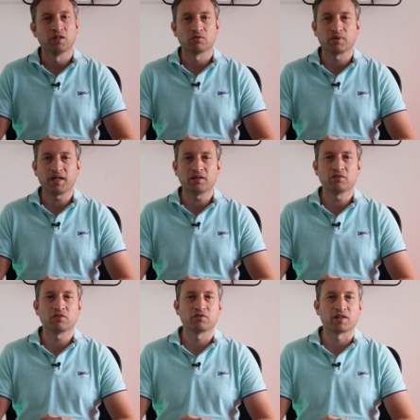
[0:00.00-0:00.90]
So I can
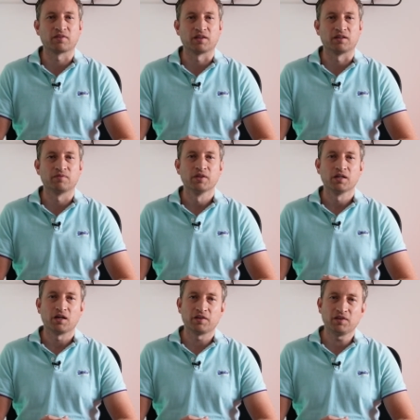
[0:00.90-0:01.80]
understand that.
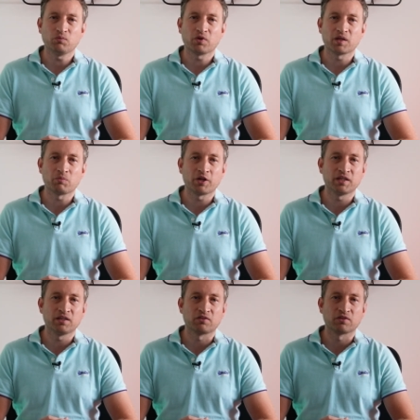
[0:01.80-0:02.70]
I think what they might
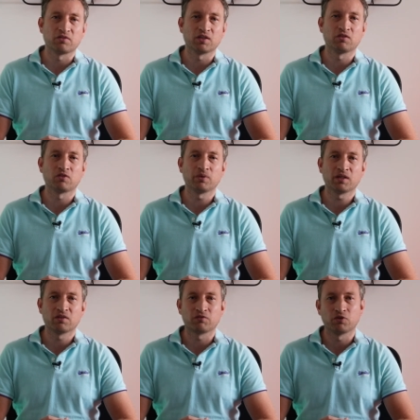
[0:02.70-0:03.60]
need to consider doing
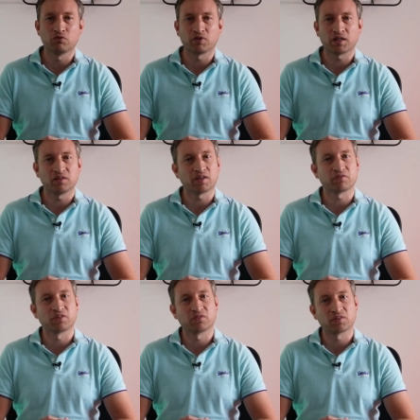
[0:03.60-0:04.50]
in the future is
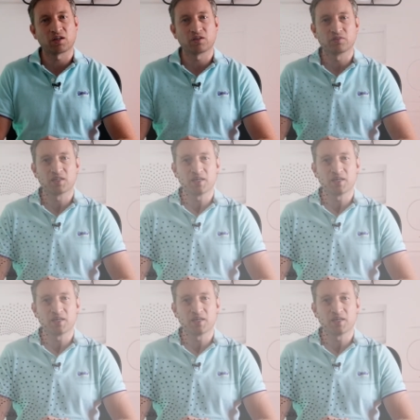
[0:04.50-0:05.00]
having starter